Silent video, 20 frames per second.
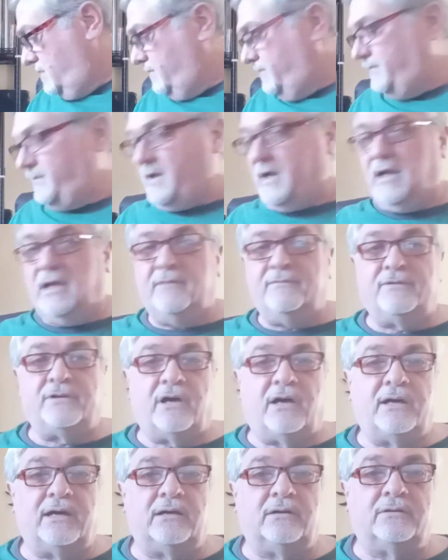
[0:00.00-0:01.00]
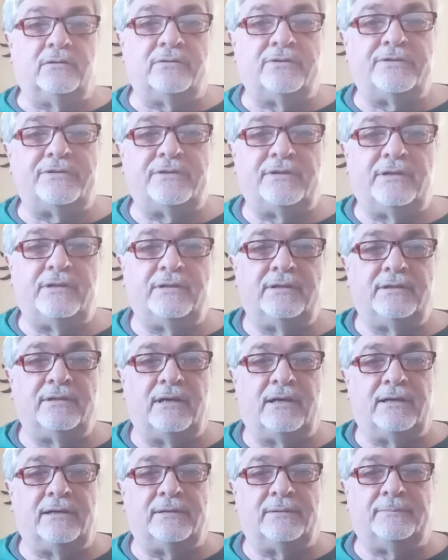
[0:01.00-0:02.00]
5 titles,
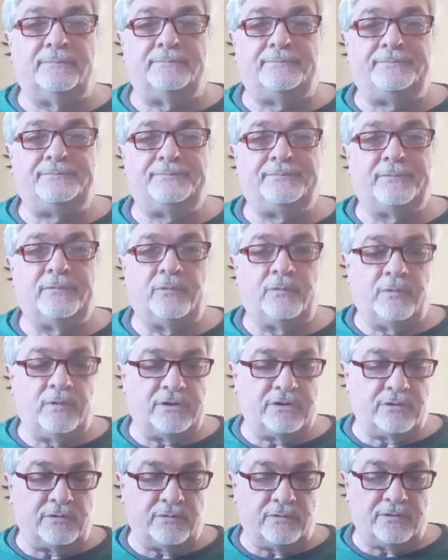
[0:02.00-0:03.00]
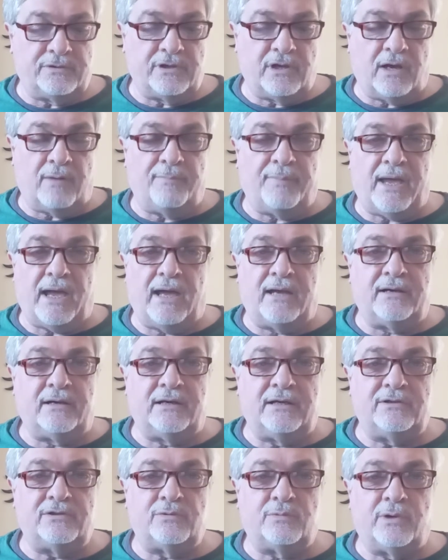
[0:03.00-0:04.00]
which was not bad, and
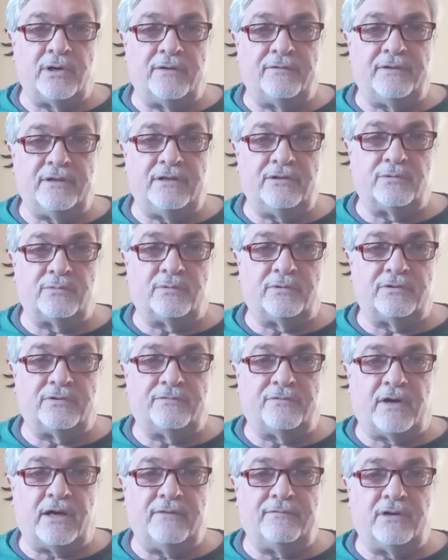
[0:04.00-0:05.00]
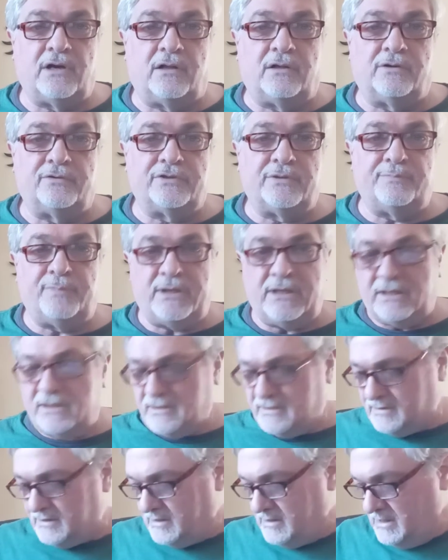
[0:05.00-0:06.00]
each one of these was $5 a
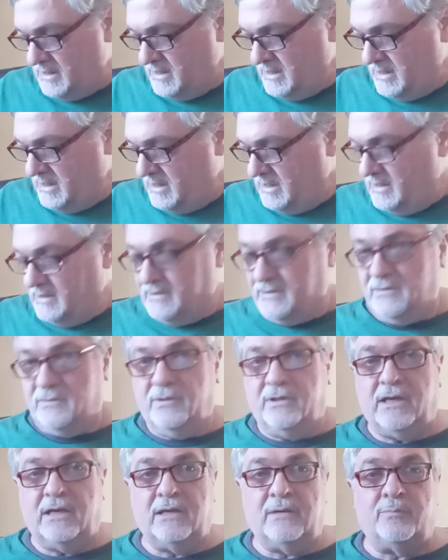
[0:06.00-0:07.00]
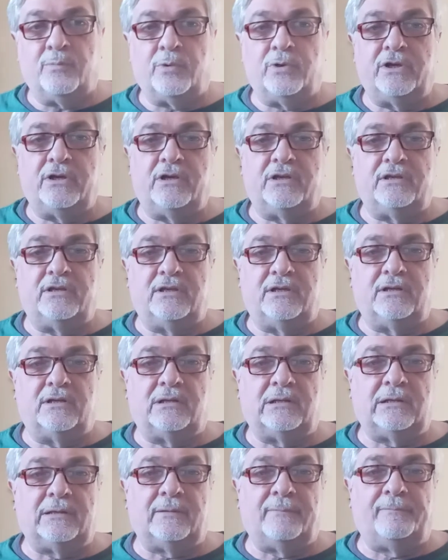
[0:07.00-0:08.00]
piece. So again, pretty good
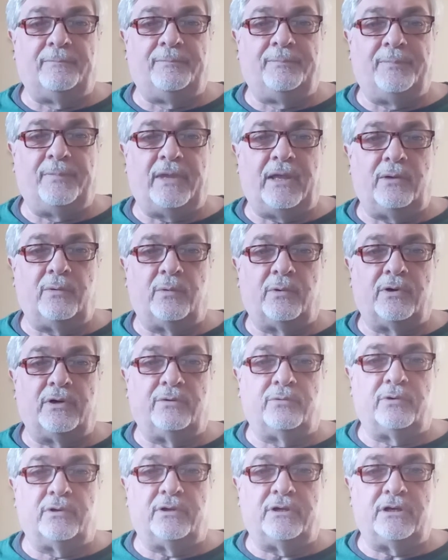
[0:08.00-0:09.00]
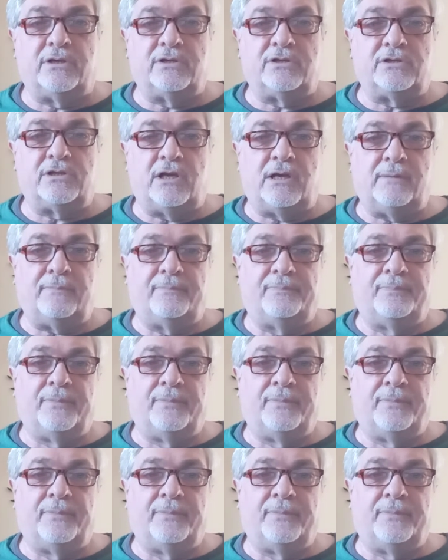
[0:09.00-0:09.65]
deal, and they were in really good shape.